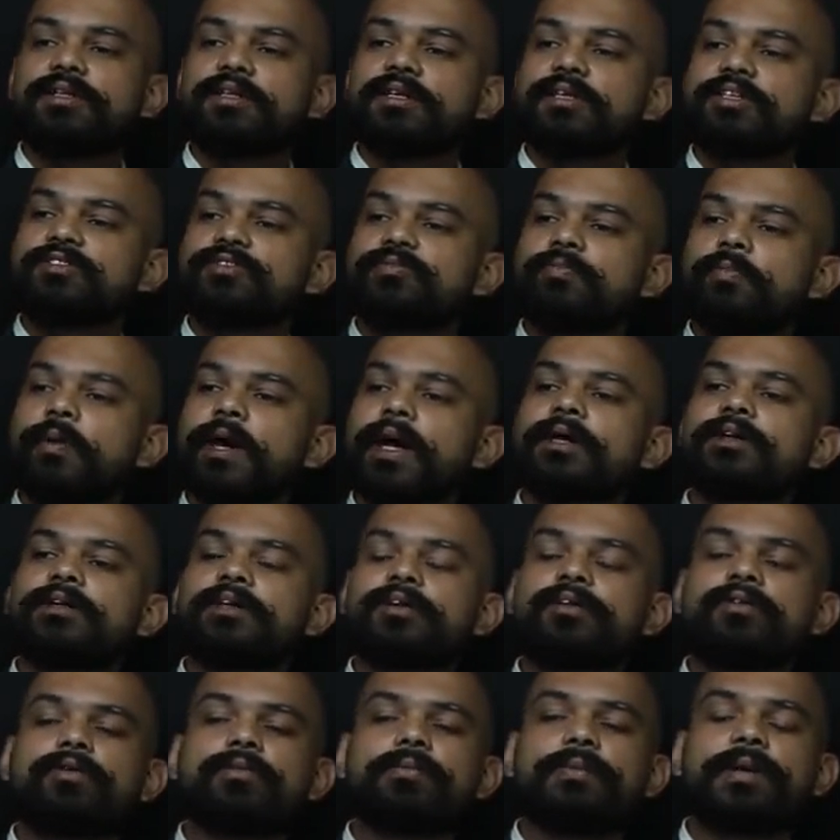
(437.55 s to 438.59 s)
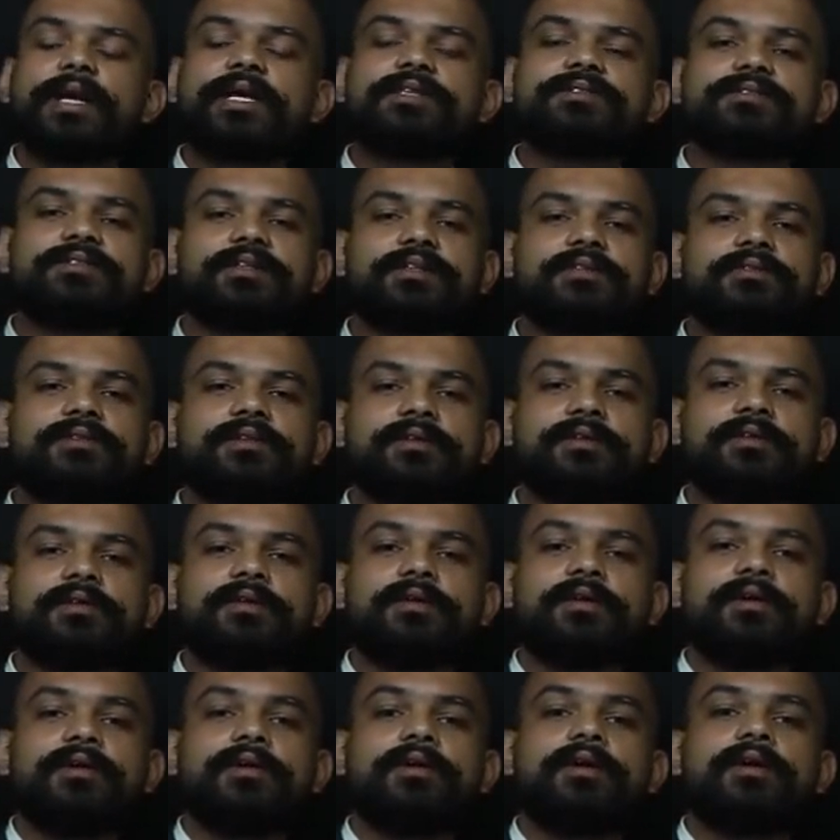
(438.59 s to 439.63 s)
That is packed into plastic thing.
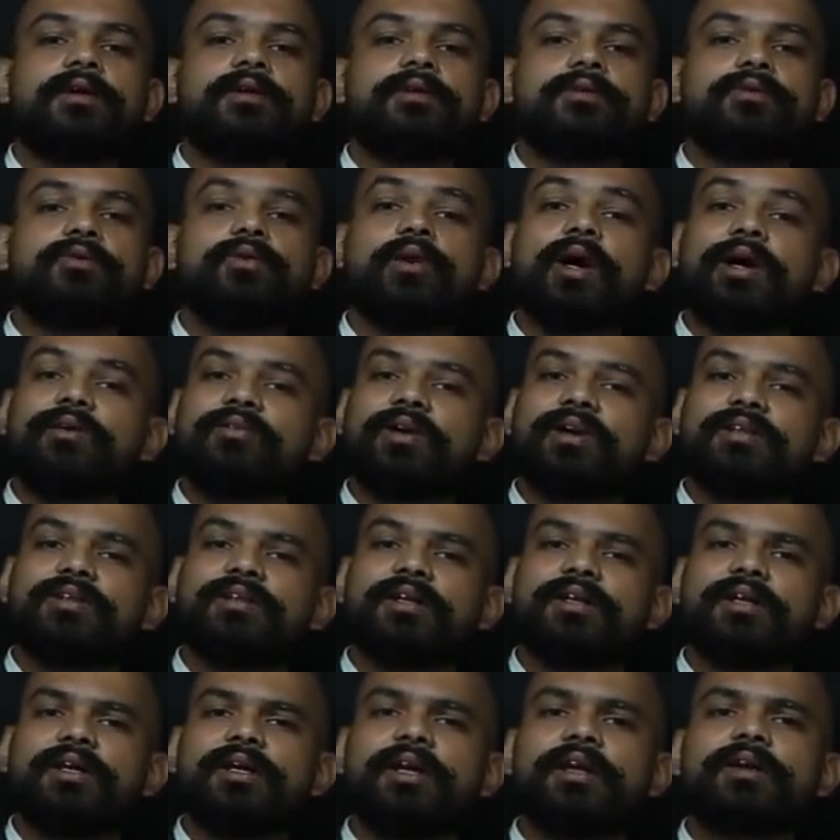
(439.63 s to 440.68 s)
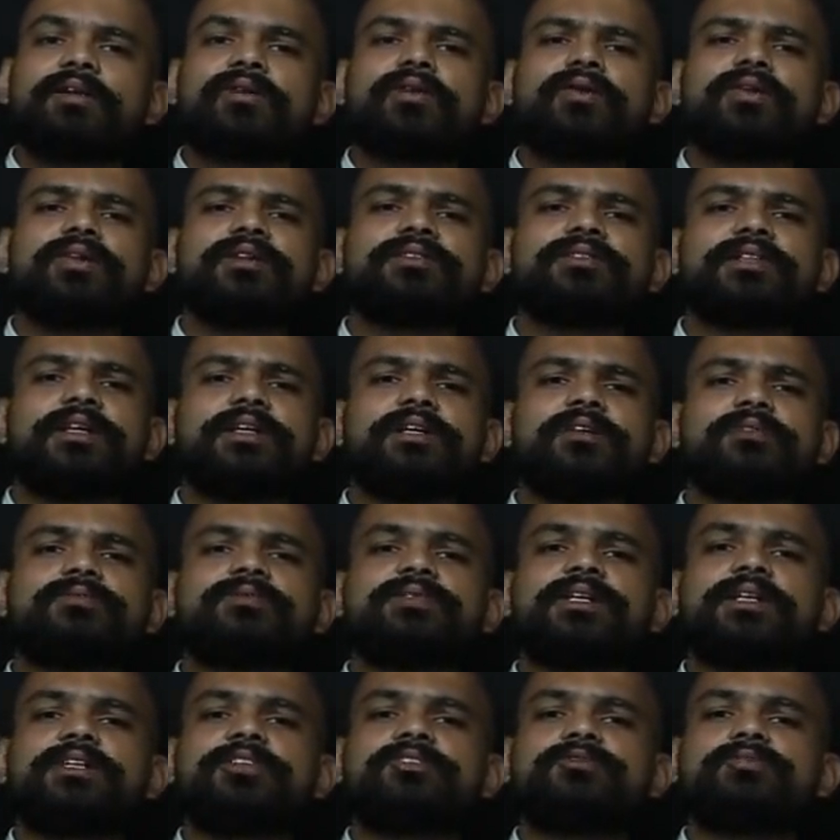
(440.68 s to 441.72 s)
You have other electronics items
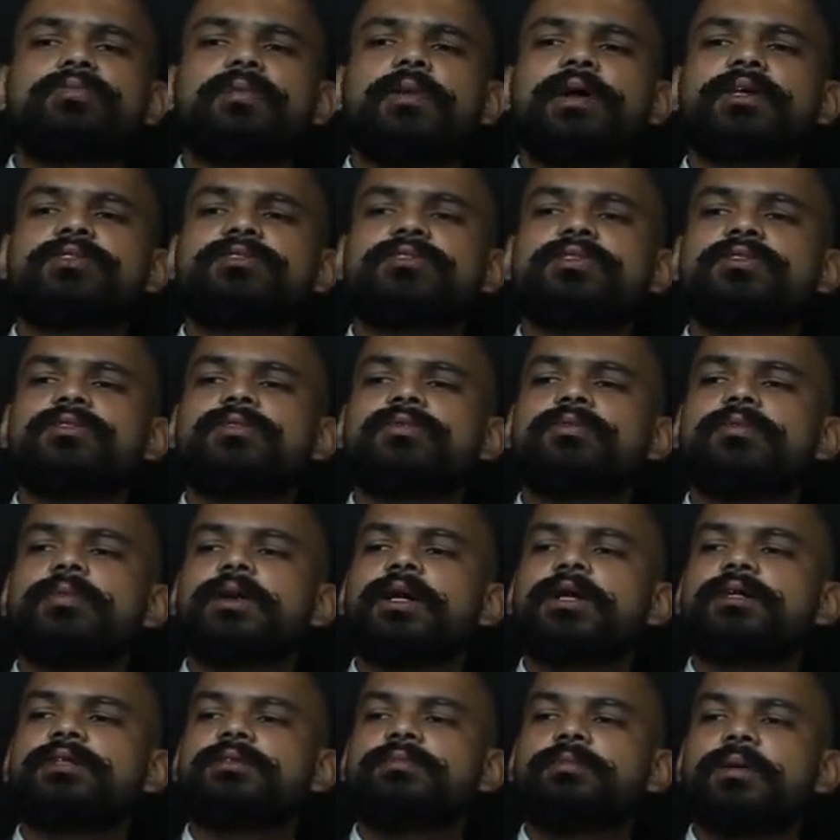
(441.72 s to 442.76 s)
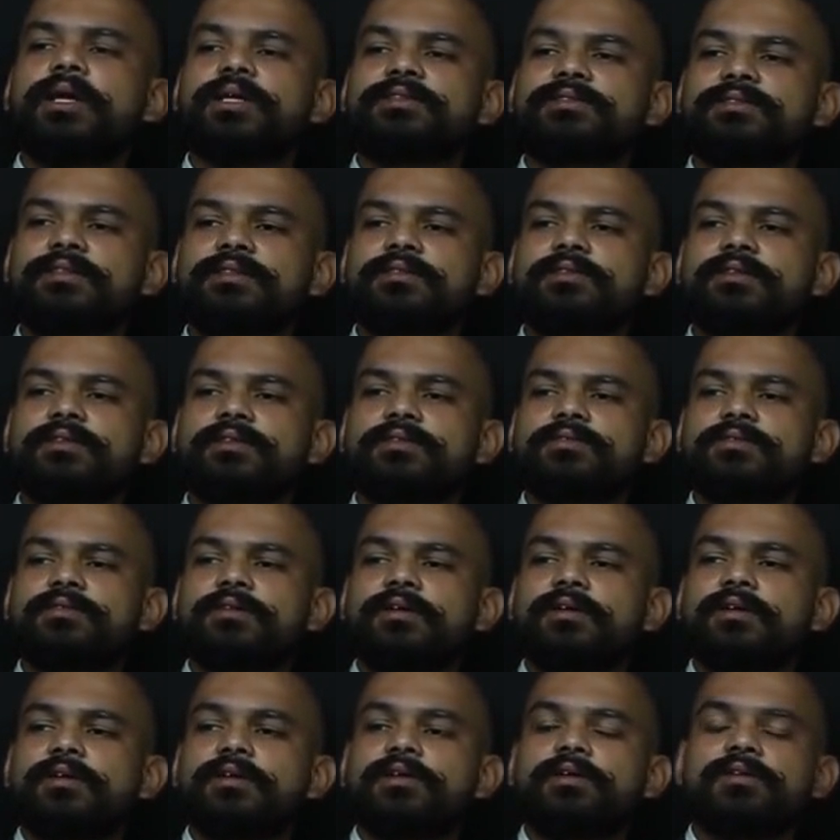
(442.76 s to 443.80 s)
that is packed into plastic things.
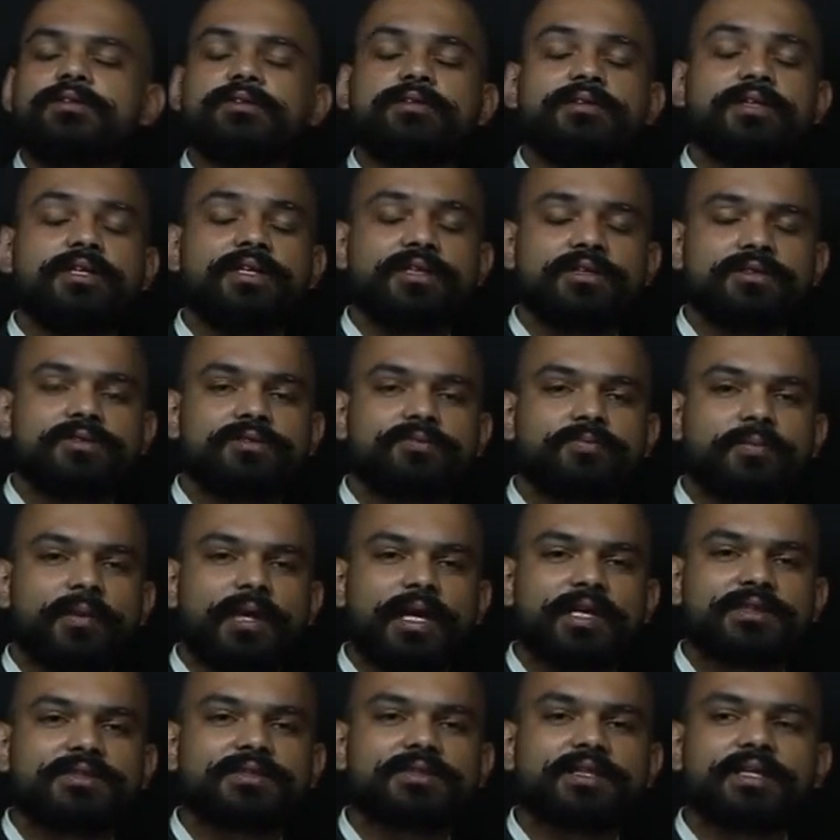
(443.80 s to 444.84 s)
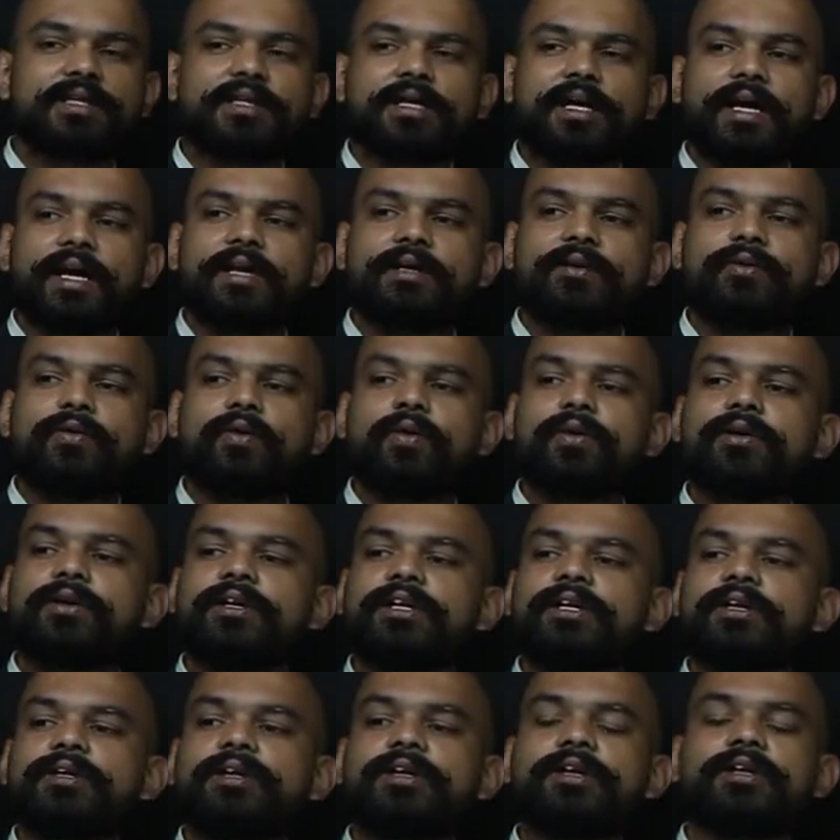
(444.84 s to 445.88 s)
These plastic and
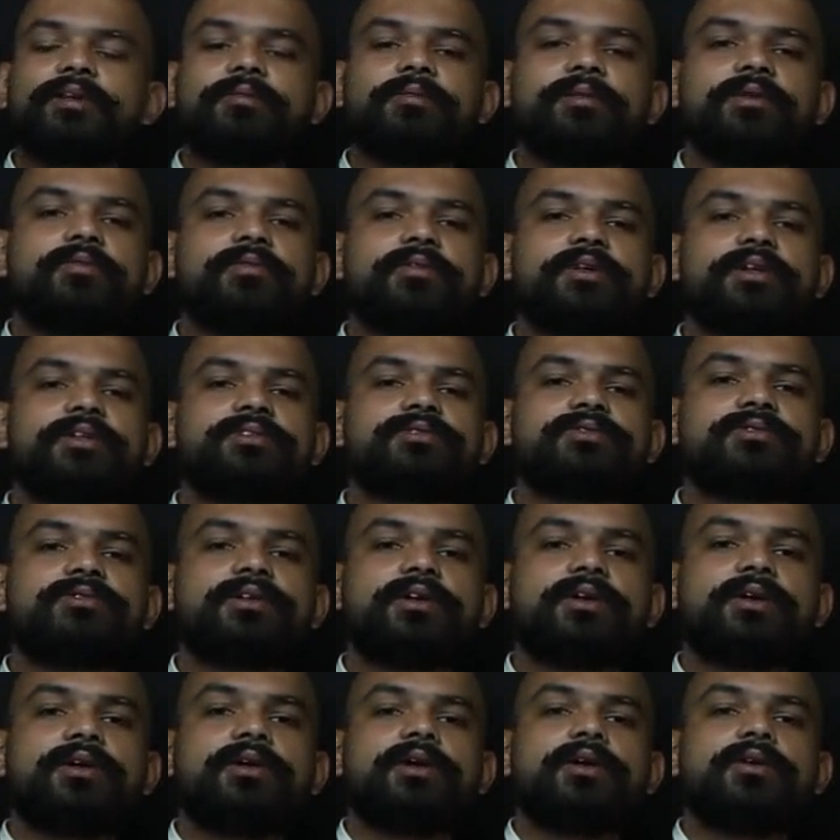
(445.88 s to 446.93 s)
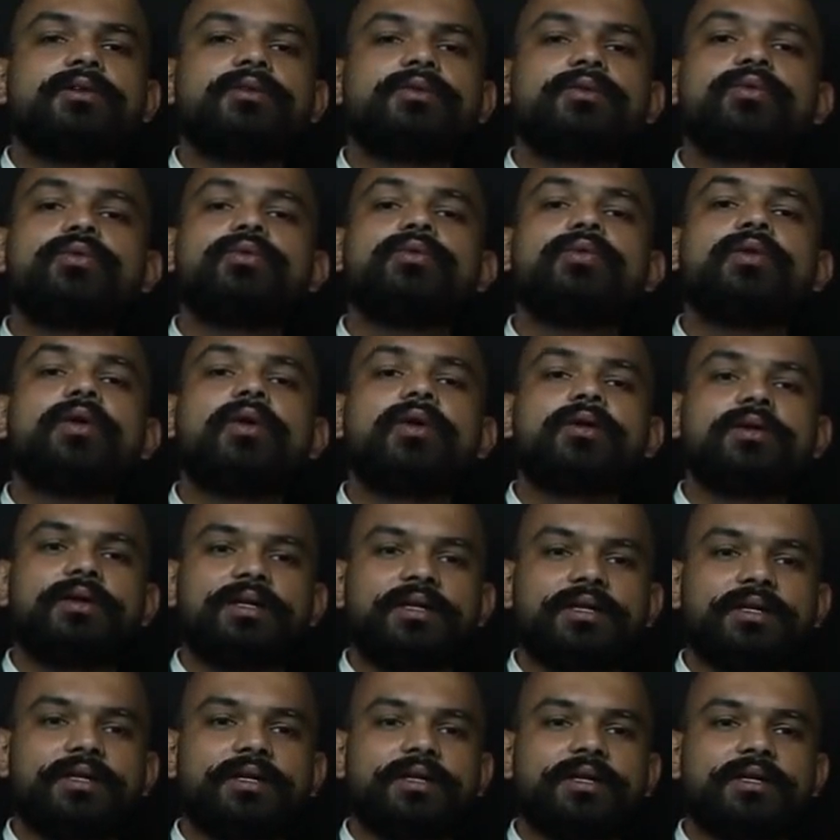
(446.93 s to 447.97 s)
non-degradable waste do not
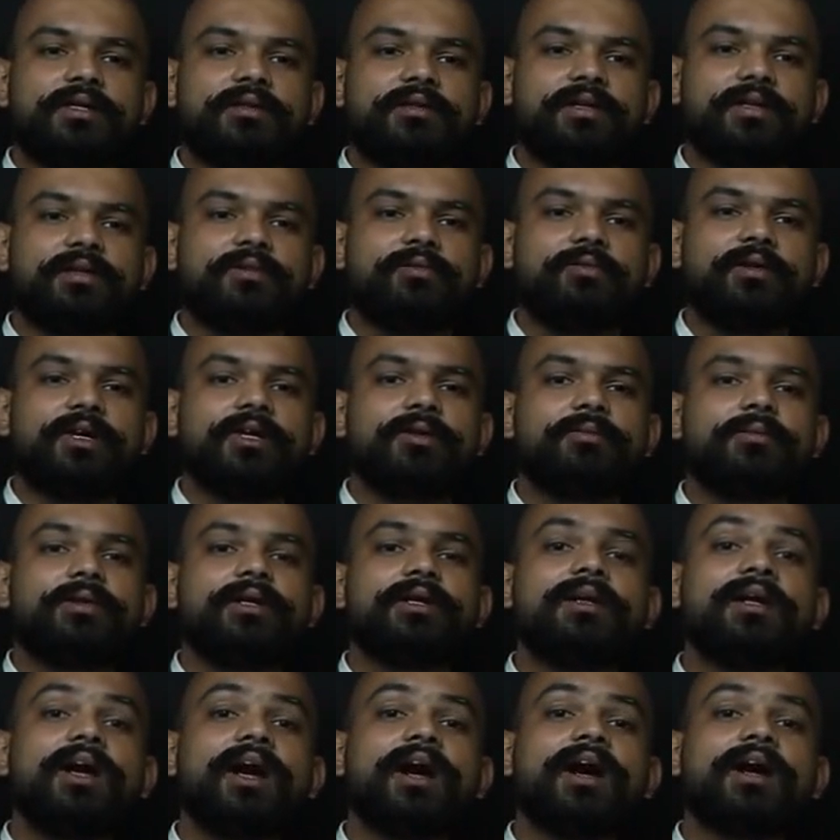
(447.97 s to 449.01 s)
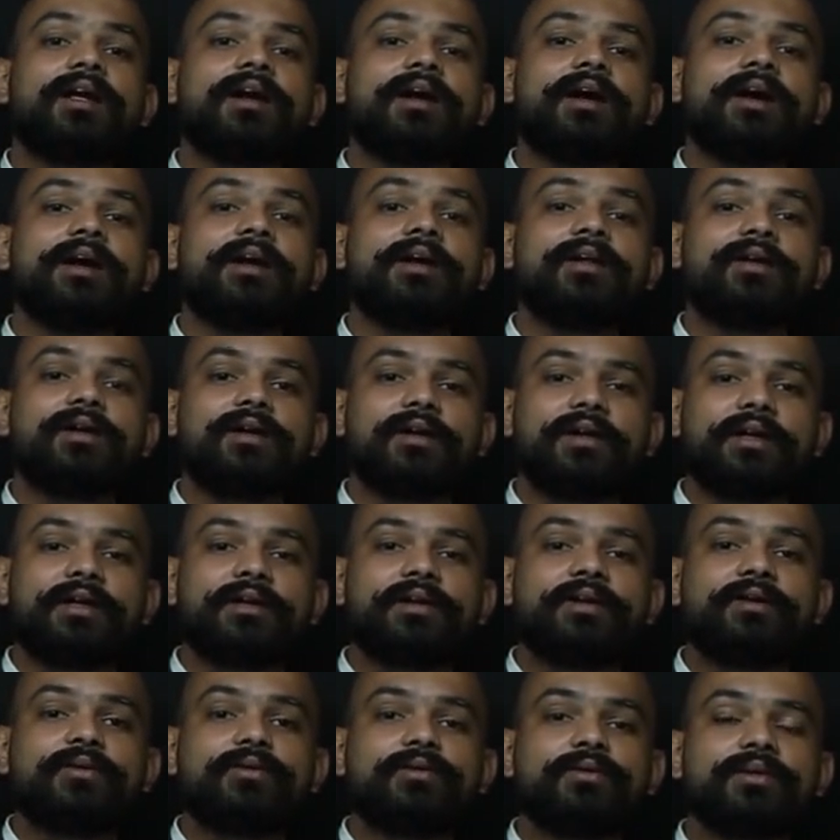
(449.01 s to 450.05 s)
degrade in the environment and are let
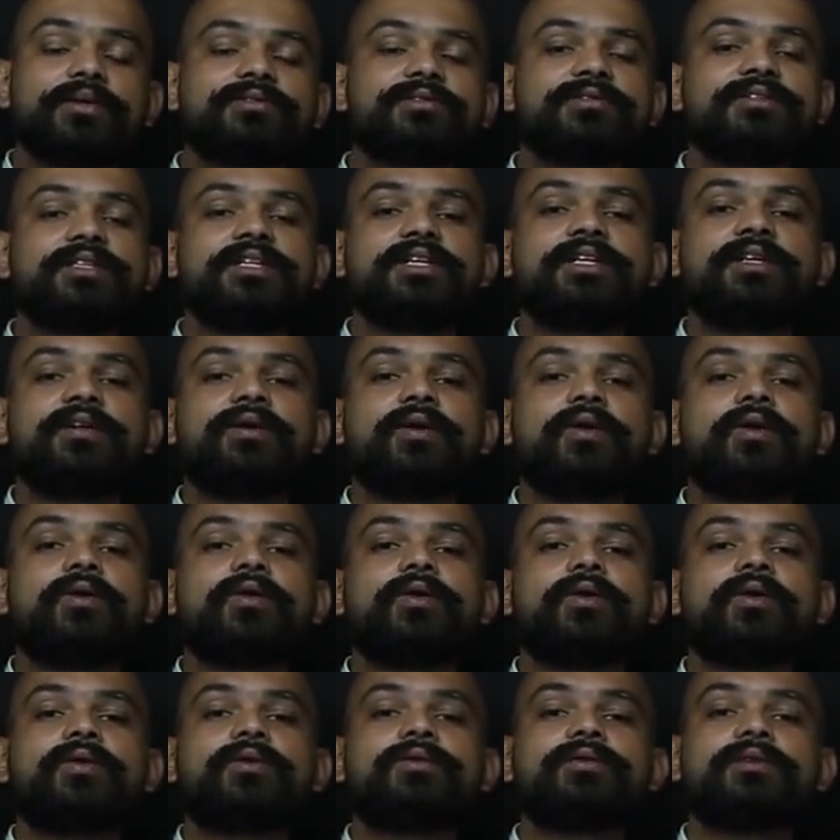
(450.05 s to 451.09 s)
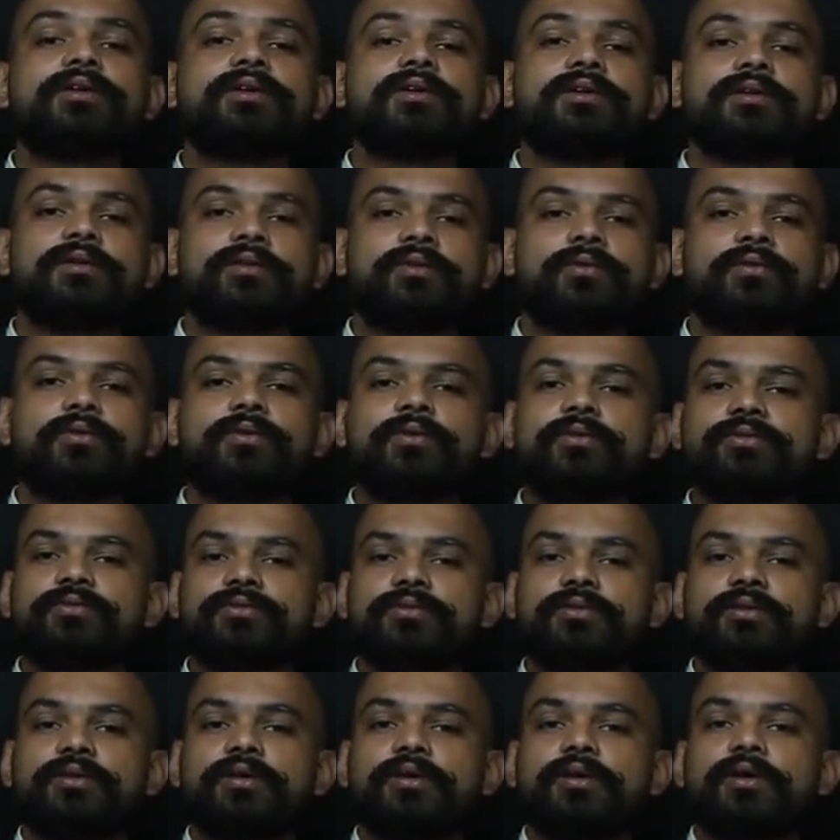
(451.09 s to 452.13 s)
into the sea or on the roads.